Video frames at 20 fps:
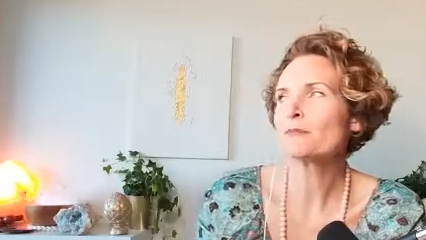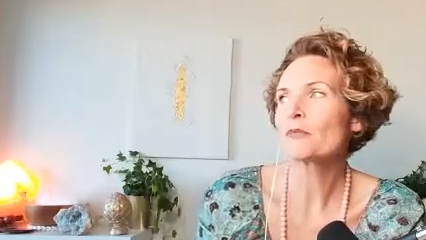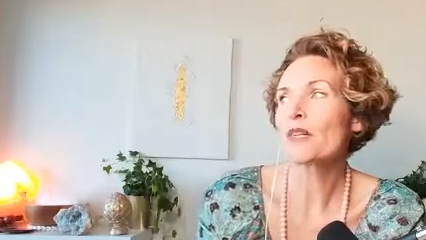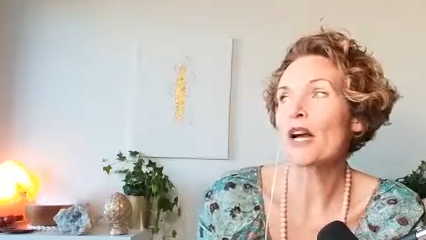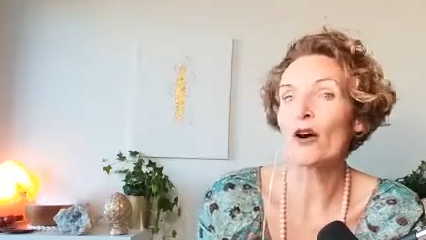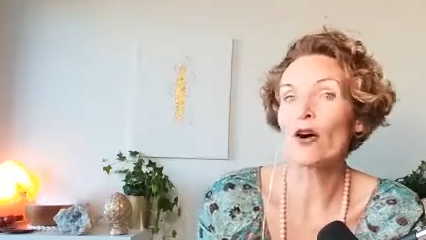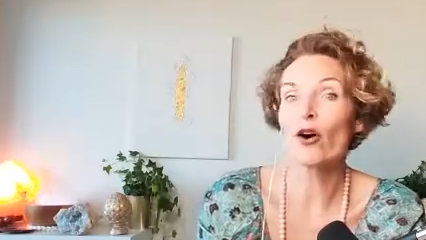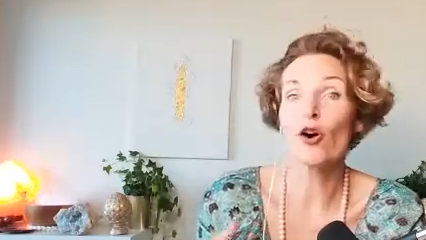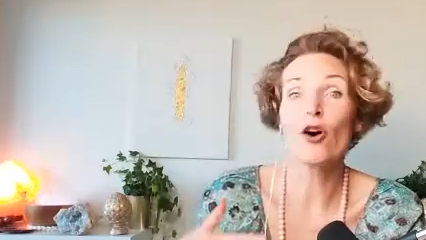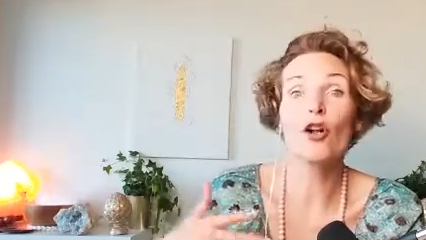
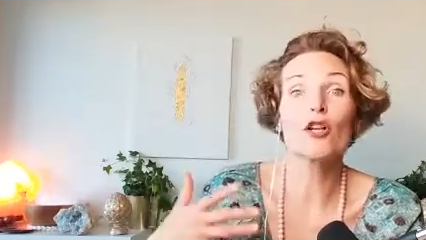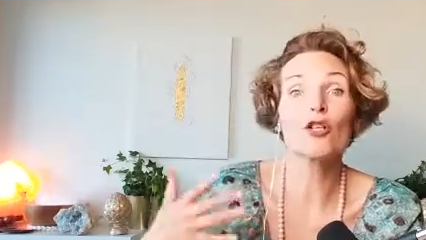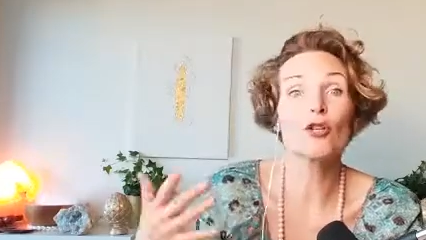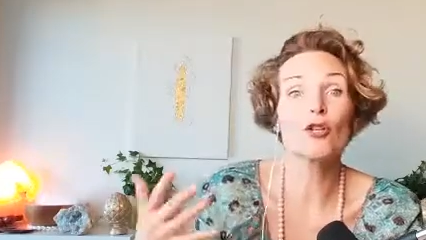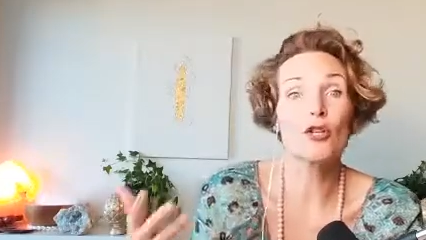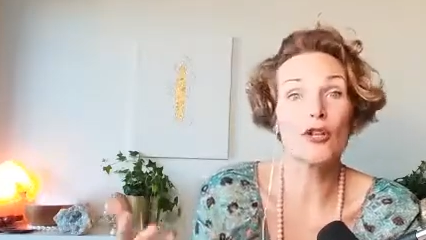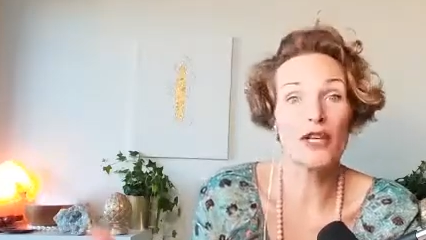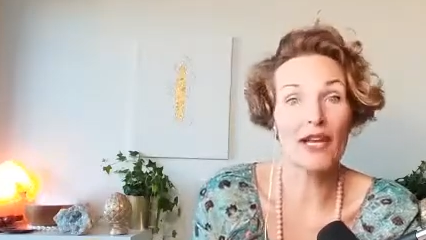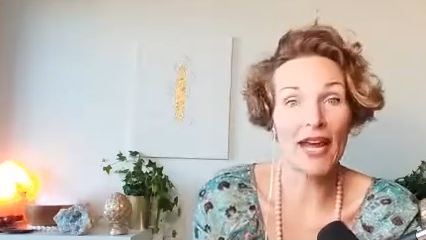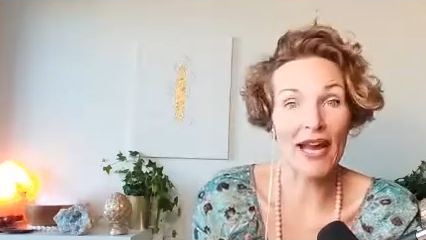are all
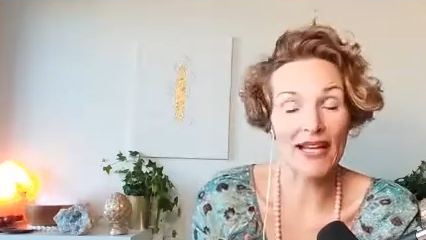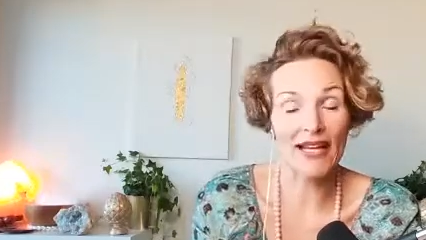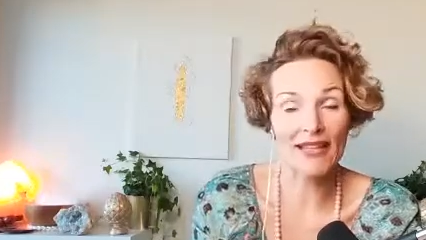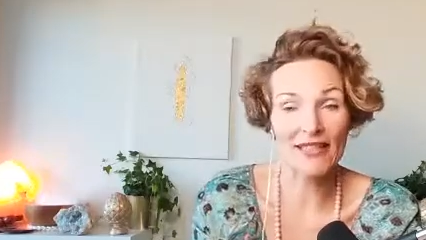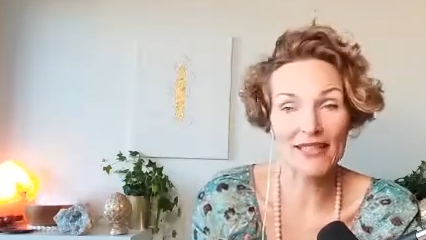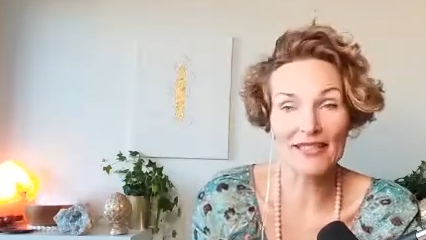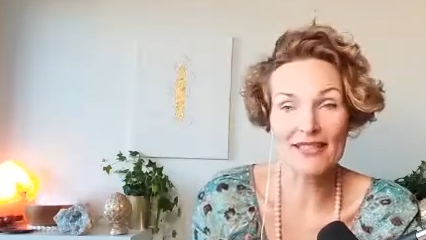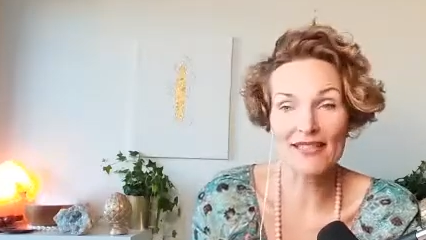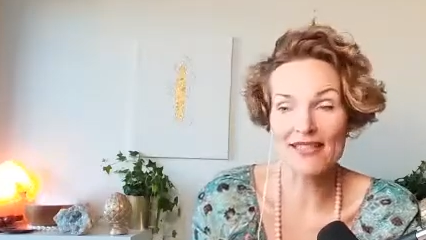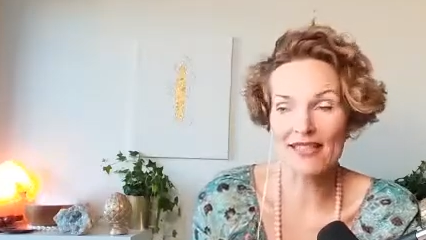
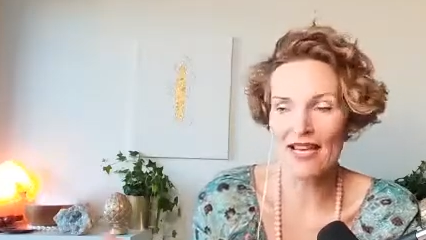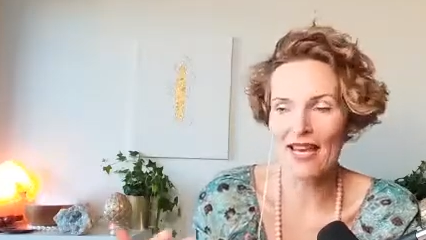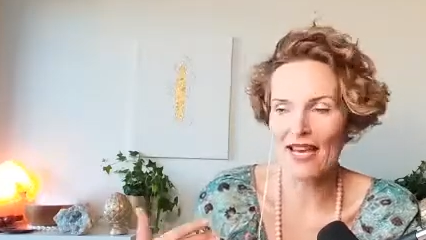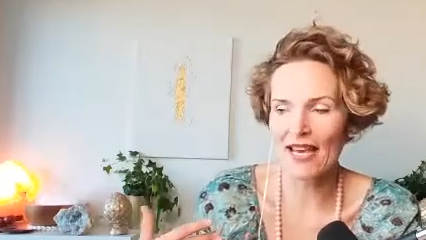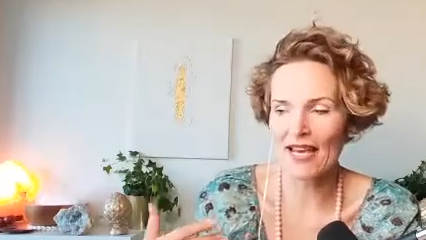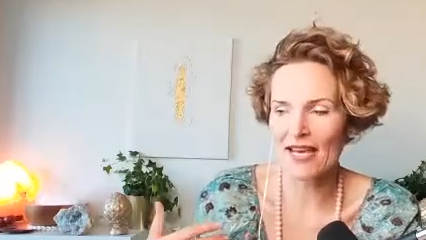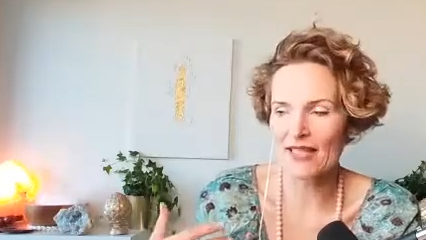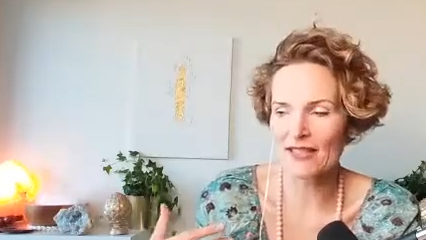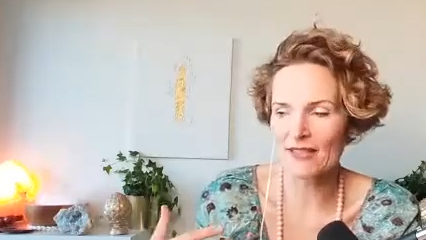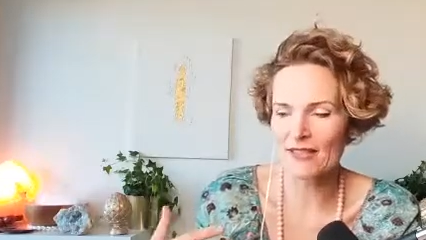connected,
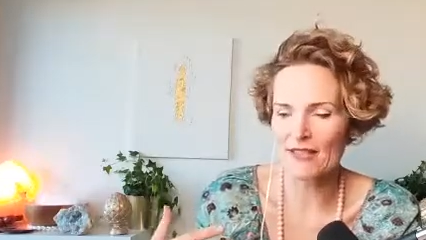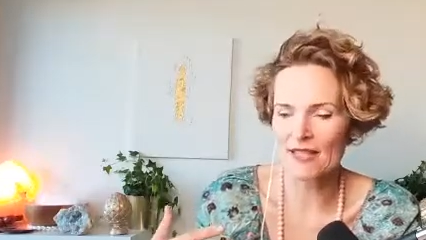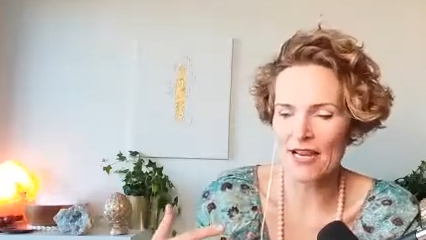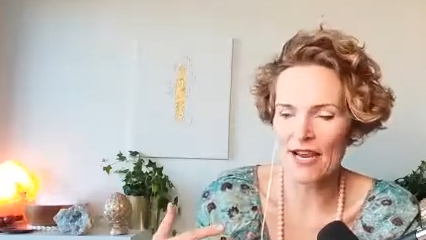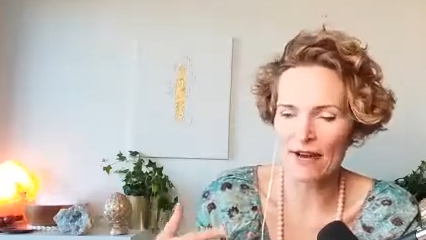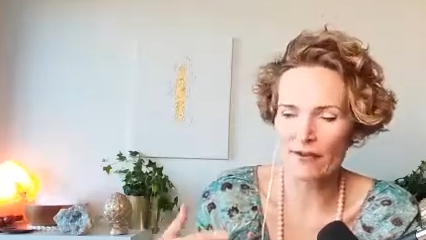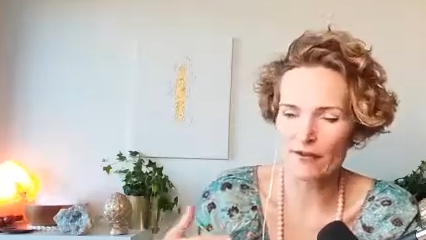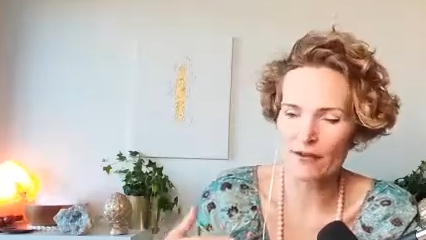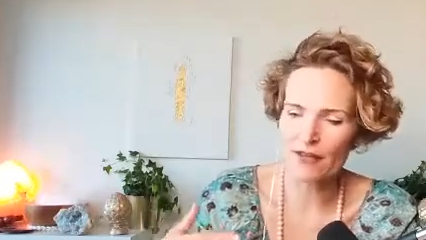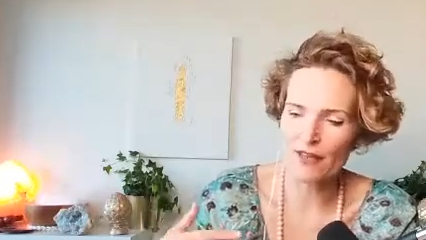and
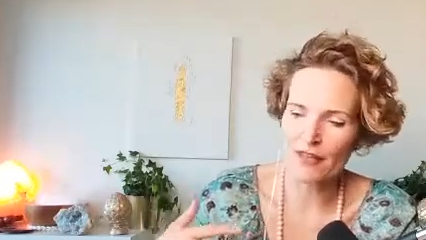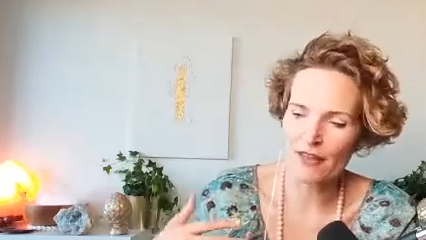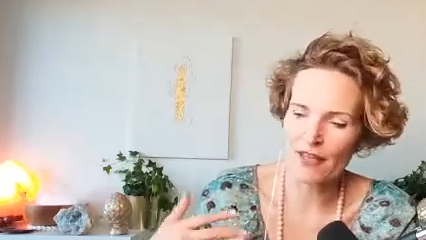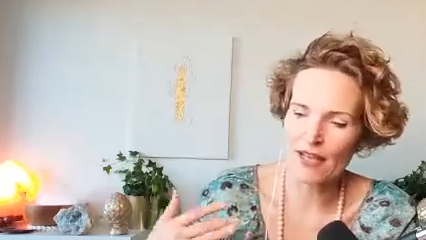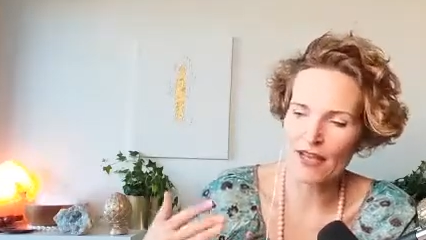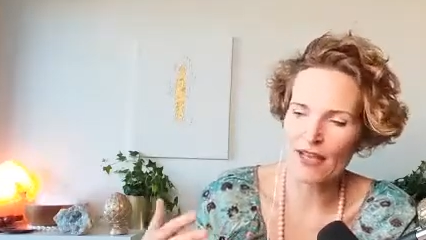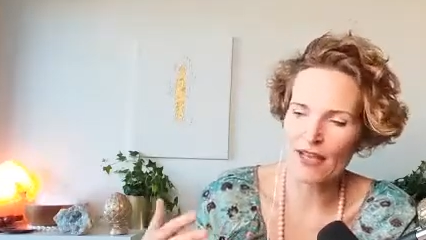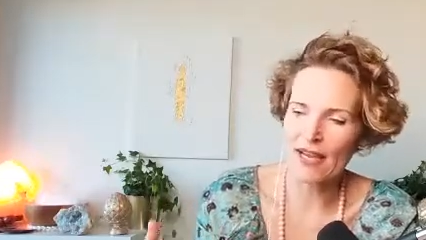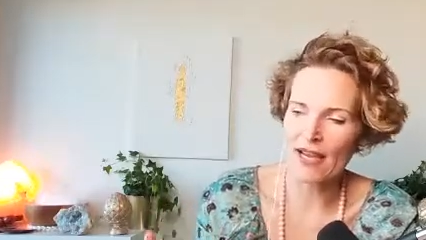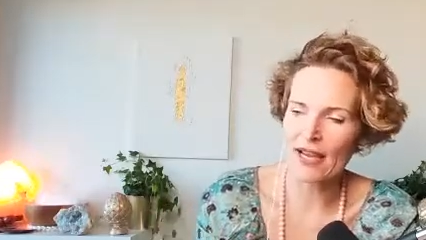
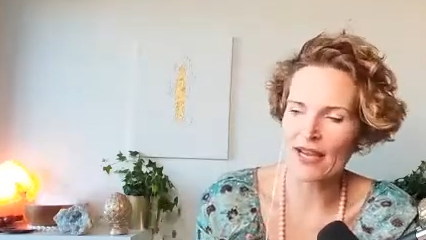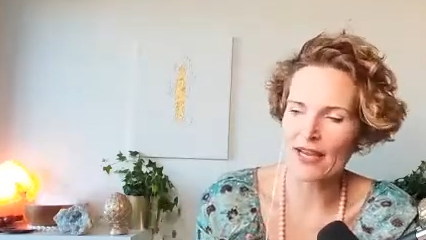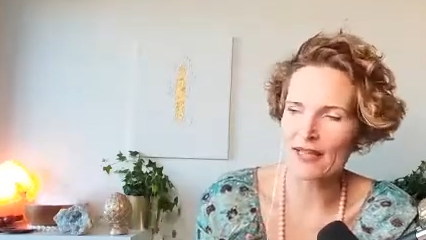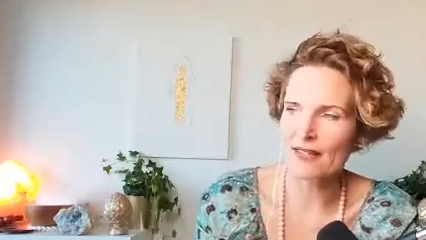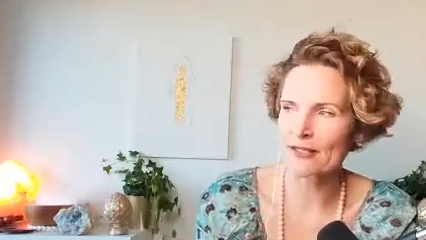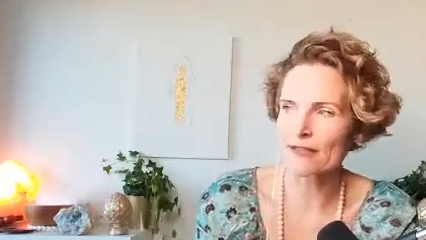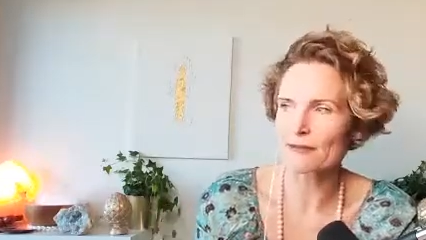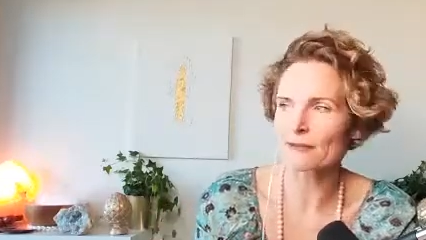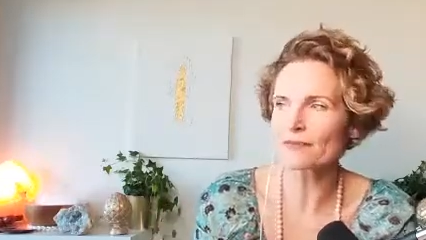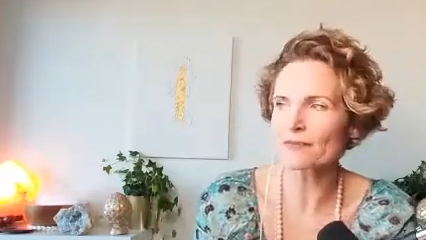everything
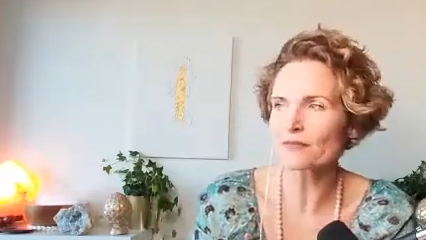has